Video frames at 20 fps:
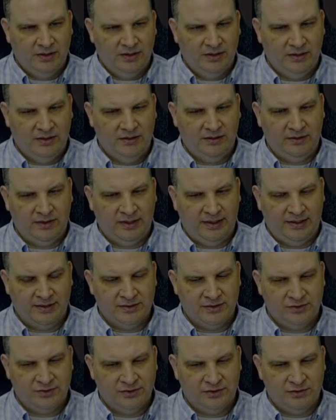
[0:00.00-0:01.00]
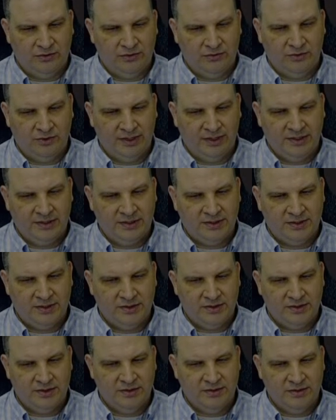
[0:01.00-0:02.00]
All right, so let's
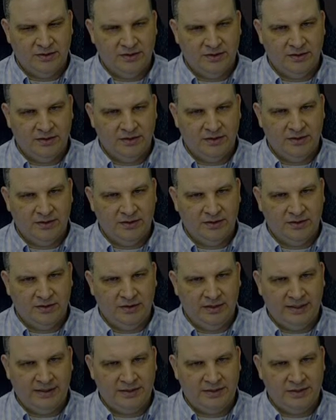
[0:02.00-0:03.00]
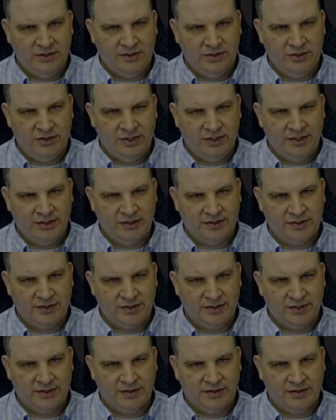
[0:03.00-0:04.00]
let's just.